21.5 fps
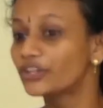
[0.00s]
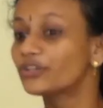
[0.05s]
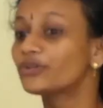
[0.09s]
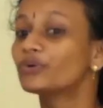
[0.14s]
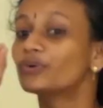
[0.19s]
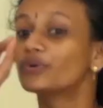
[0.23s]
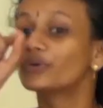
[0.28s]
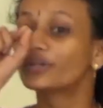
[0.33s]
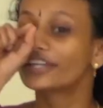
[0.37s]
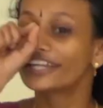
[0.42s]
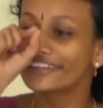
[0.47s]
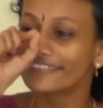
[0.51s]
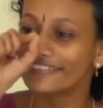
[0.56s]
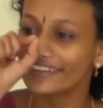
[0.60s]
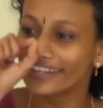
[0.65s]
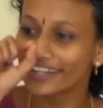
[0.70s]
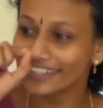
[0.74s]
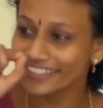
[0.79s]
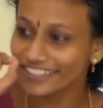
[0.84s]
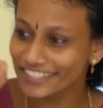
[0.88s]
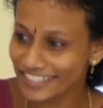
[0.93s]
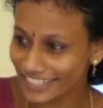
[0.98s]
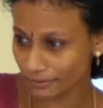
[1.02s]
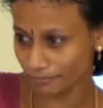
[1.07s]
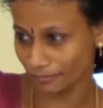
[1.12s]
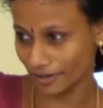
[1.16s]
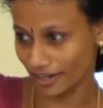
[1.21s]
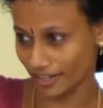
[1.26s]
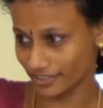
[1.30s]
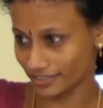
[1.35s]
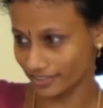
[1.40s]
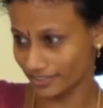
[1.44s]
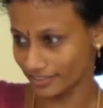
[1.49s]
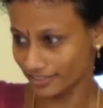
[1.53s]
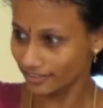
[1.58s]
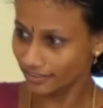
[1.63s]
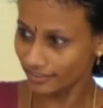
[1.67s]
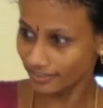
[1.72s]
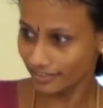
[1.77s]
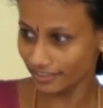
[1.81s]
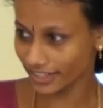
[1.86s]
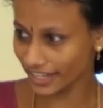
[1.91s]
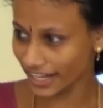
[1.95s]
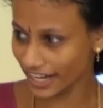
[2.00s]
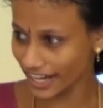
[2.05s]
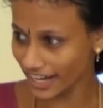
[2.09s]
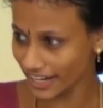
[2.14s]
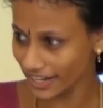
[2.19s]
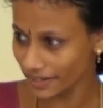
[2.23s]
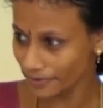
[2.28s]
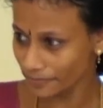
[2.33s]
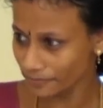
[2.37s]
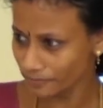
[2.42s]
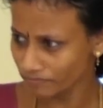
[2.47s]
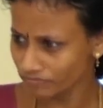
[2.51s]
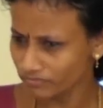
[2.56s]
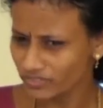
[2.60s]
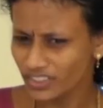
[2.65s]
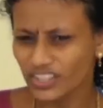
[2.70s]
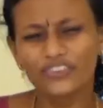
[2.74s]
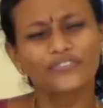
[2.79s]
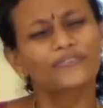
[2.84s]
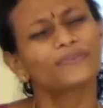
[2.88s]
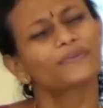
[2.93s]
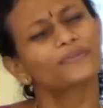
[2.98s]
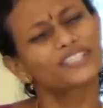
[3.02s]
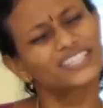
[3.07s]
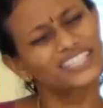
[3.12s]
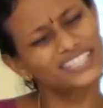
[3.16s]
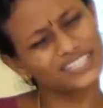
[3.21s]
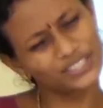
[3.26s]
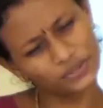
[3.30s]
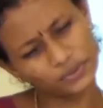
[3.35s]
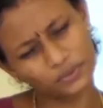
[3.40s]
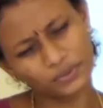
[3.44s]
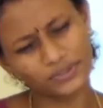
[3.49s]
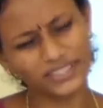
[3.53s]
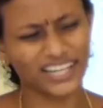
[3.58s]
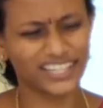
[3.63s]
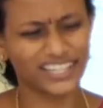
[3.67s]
you give a tick mark. Okay. If you did not